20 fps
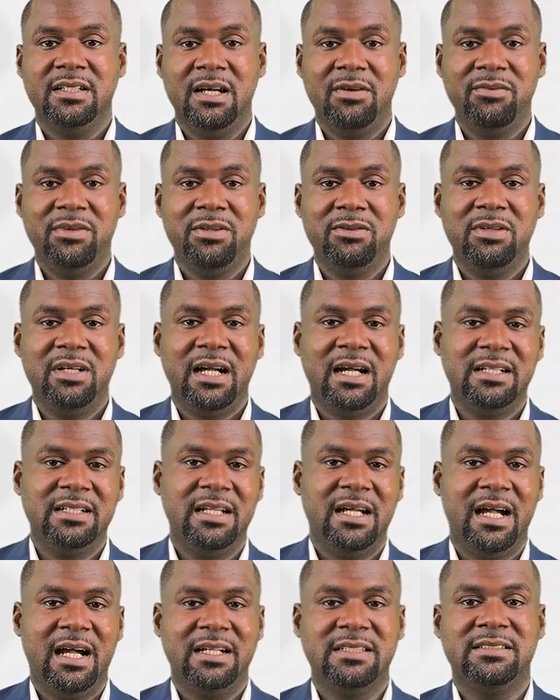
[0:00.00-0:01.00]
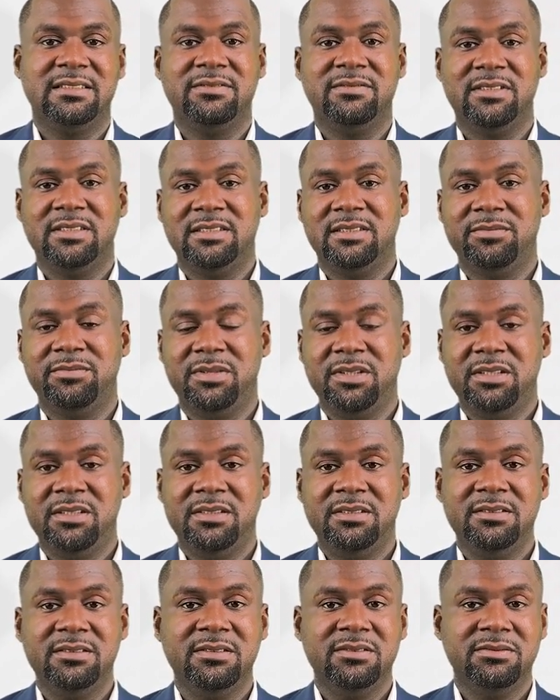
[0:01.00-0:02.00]
Then we look at the activity
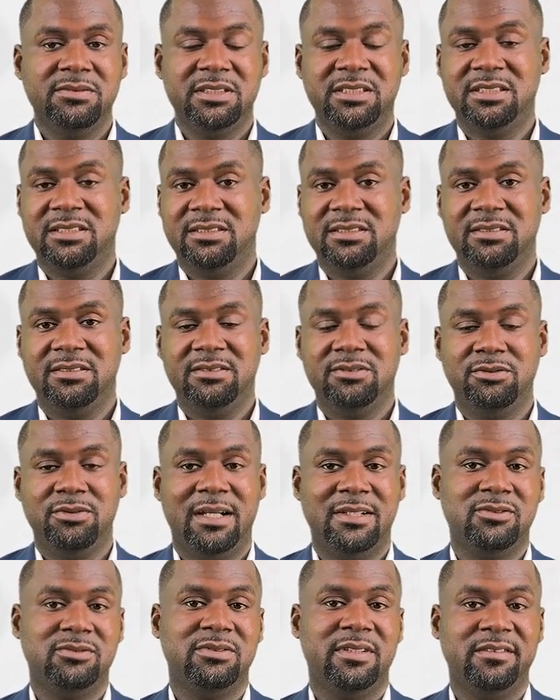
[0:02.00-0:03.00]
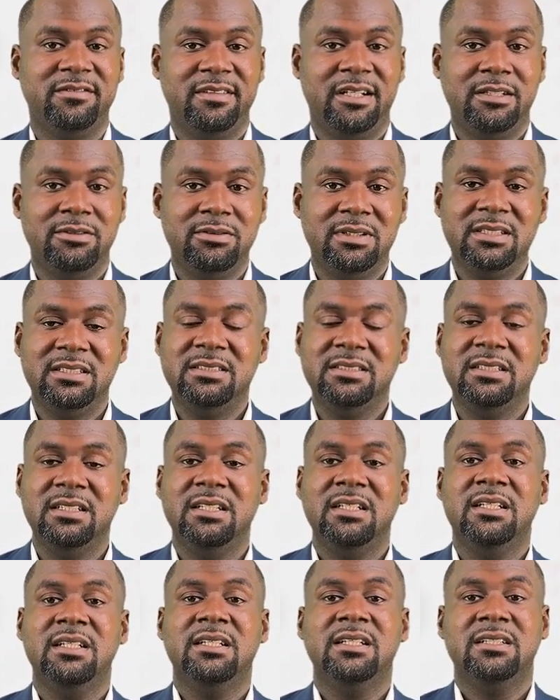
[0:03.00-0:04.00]
B, which is we have to evaluate
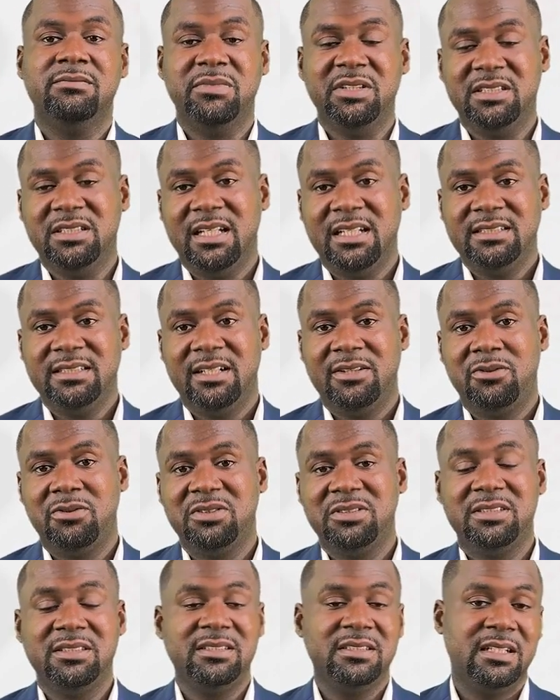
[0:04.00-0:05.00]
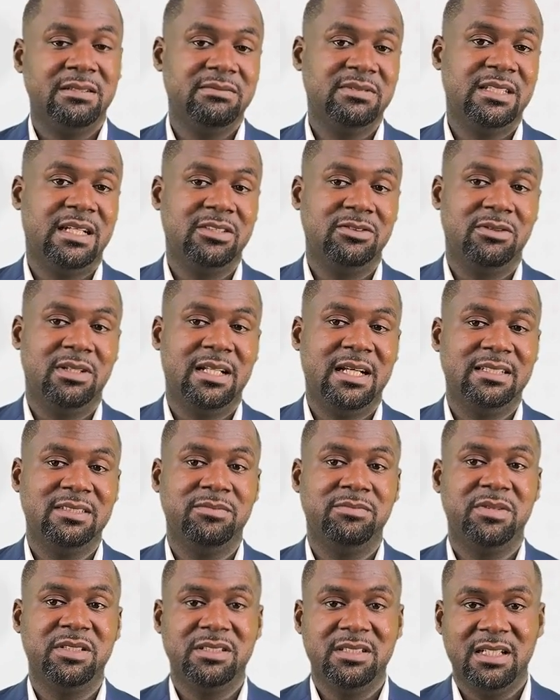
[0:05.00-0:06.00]
business ecosystems as well as
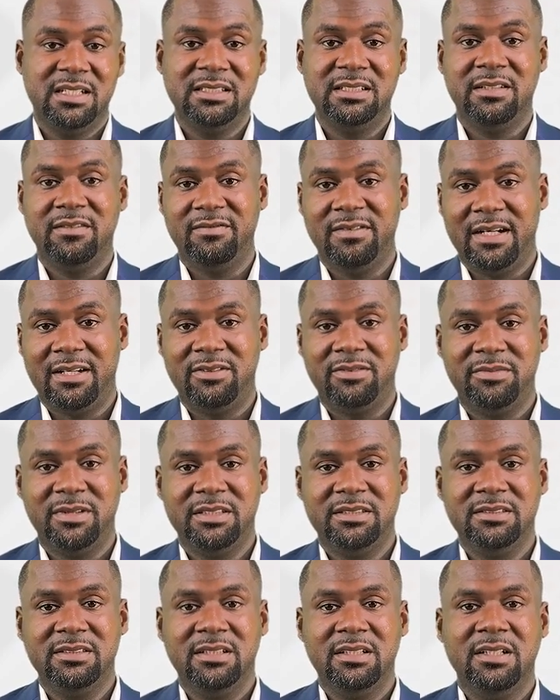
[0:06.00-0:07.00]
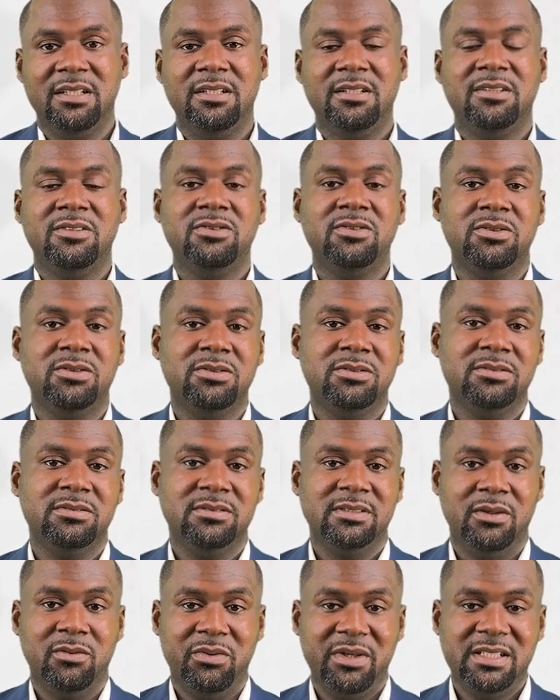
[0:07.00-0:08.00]
business environment. So
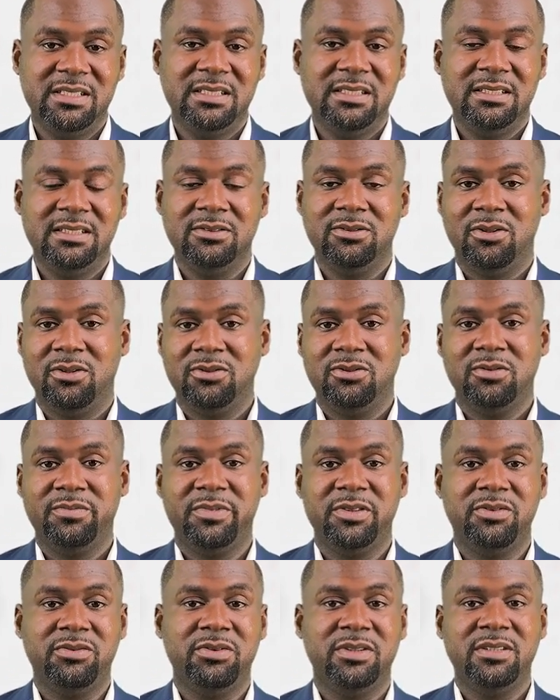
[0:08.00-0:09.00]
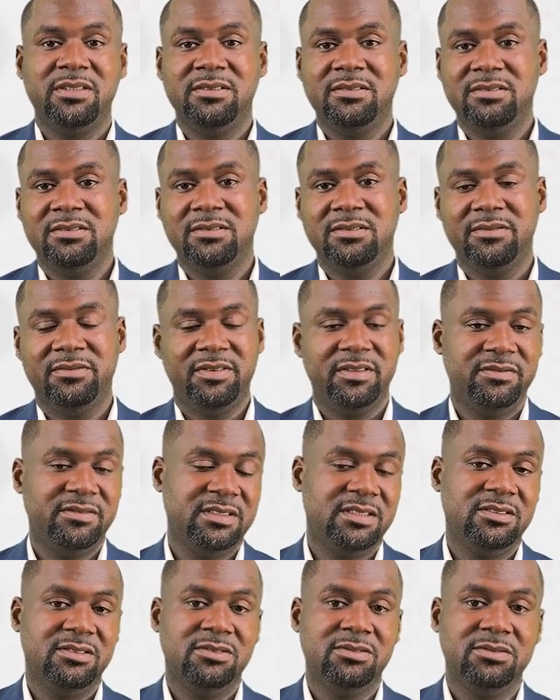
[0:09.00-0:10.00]
the weighting is also between
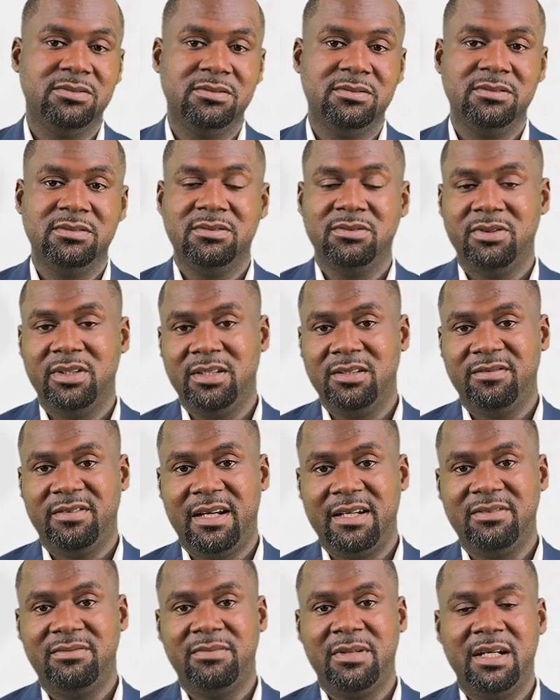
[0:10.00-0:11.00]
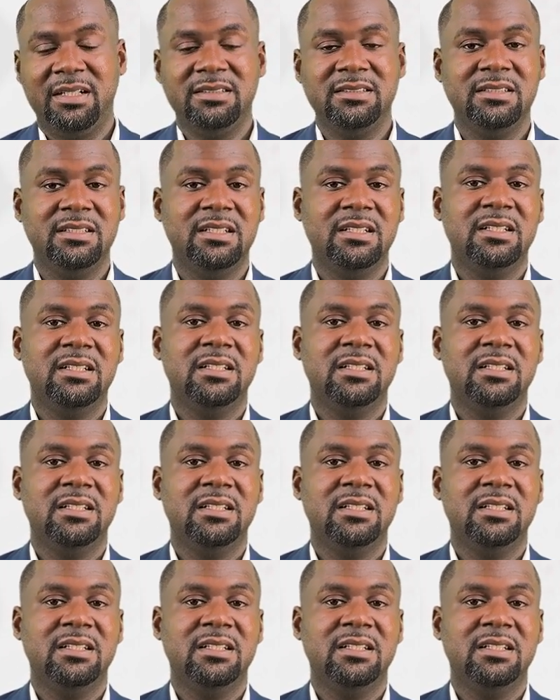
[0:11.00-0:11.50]
15 to 25 marks.